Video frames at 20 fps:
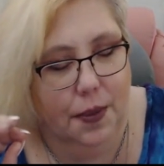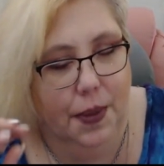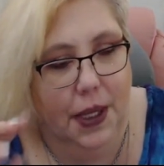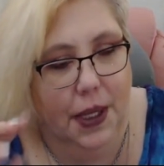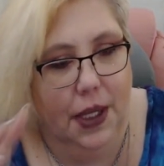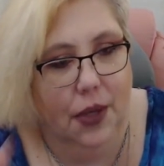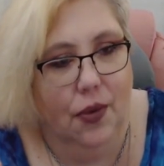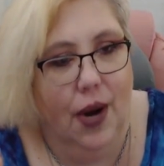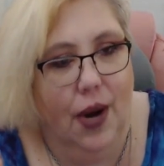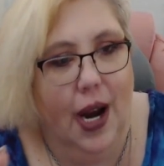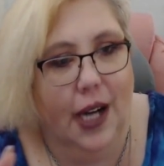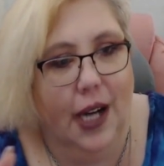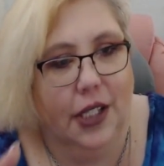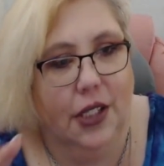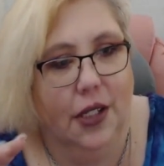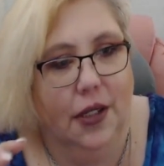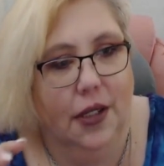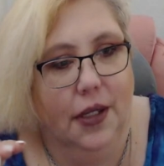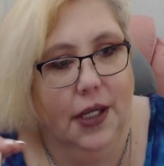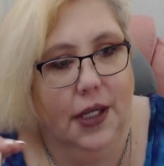
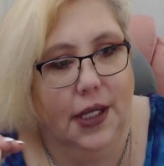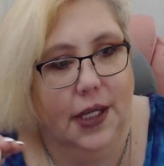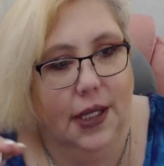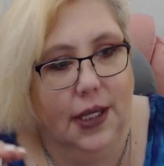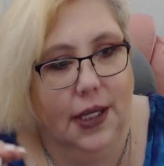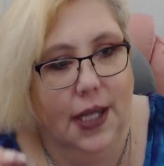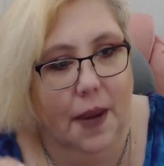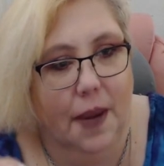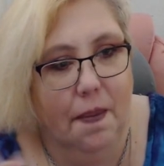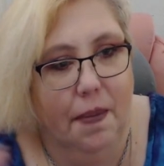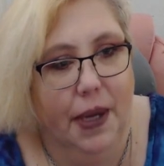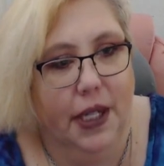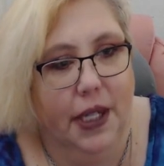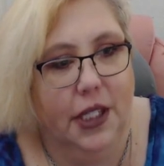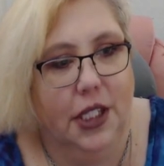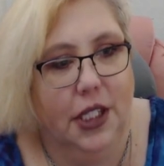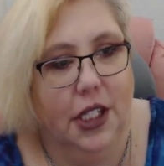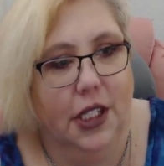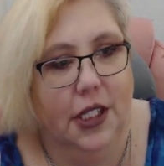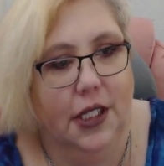rational. This is
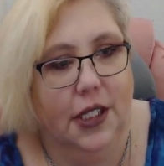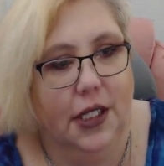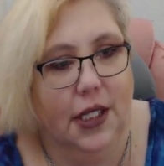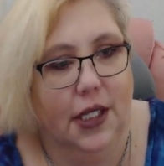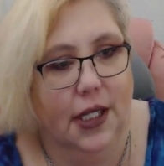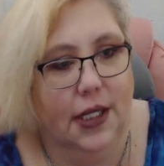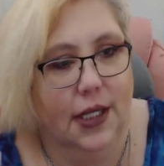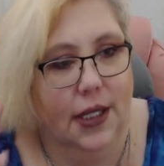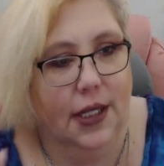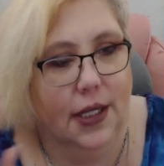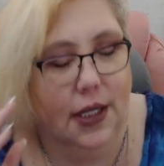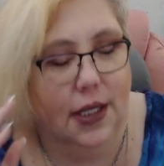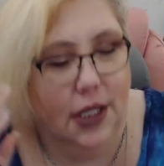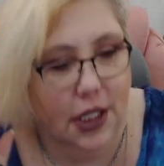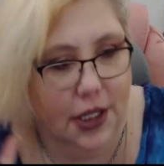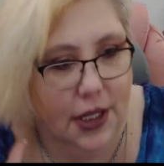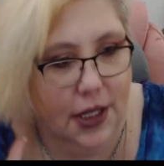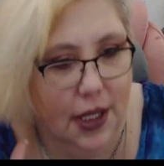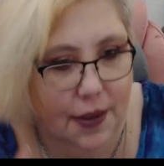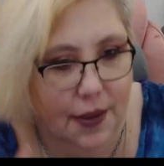ambitious. This is
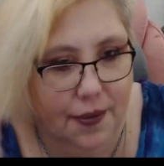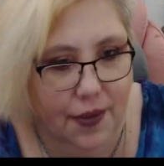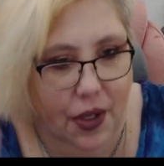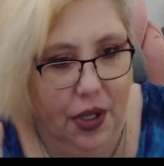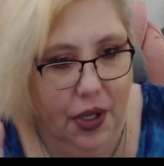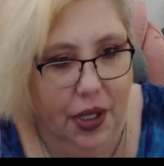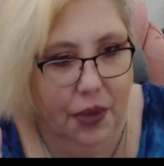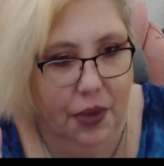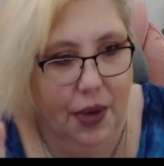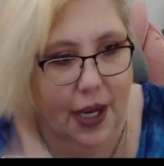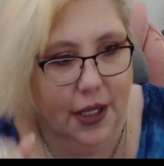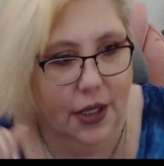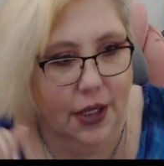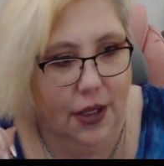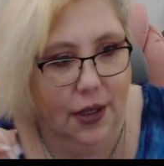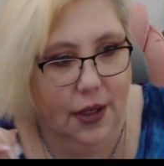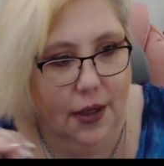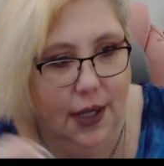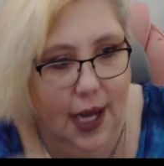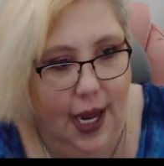just very
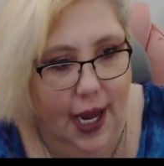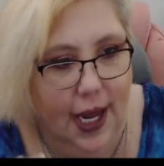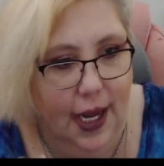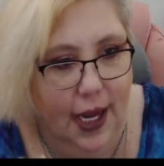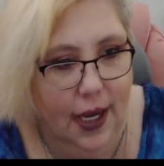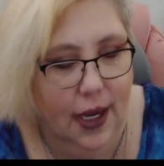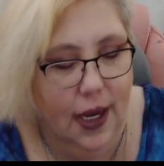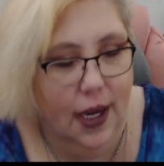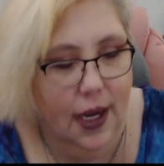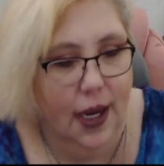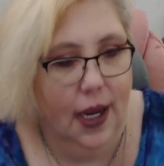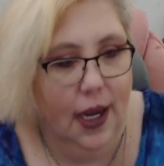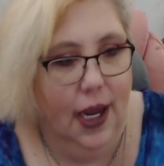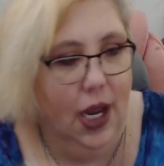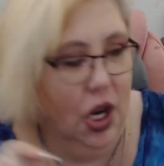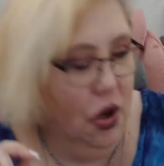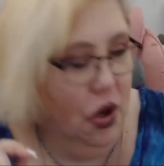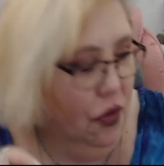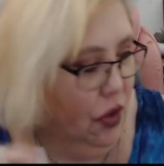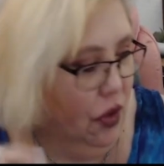rational, head
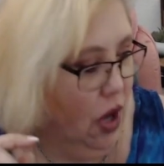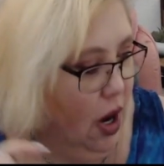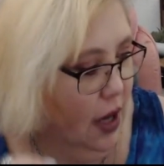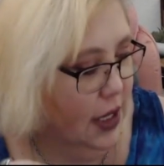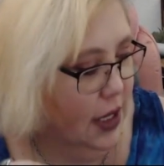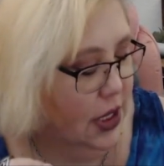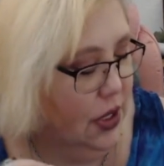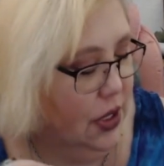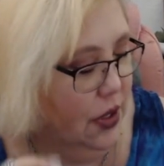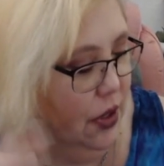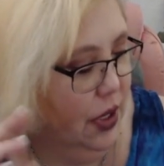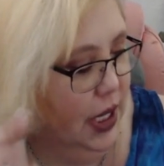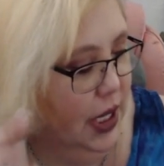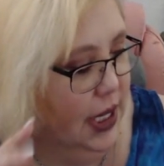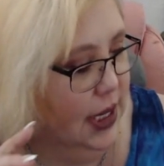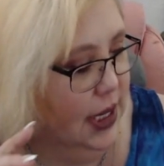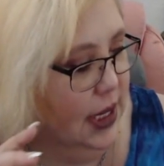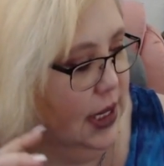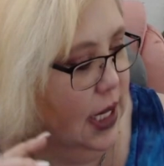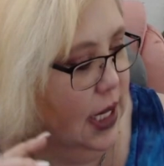over heart. So there is,